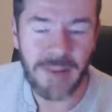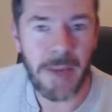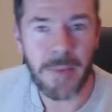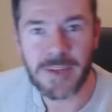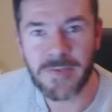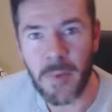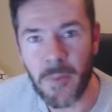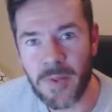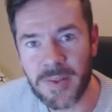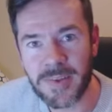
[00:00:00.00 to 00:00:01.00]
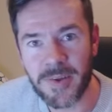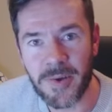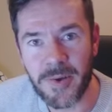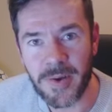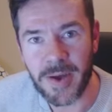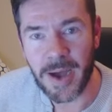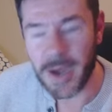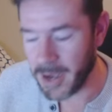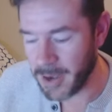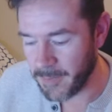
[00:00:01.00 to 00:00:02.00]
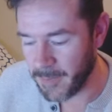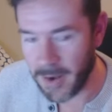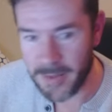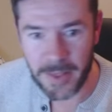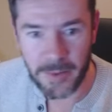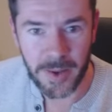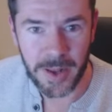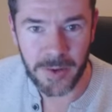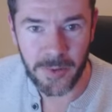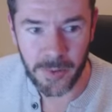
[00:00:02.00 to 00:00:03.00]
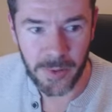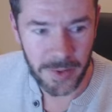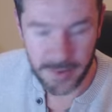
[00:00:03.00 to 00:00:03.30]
that much fun with it. So I think we're going to call it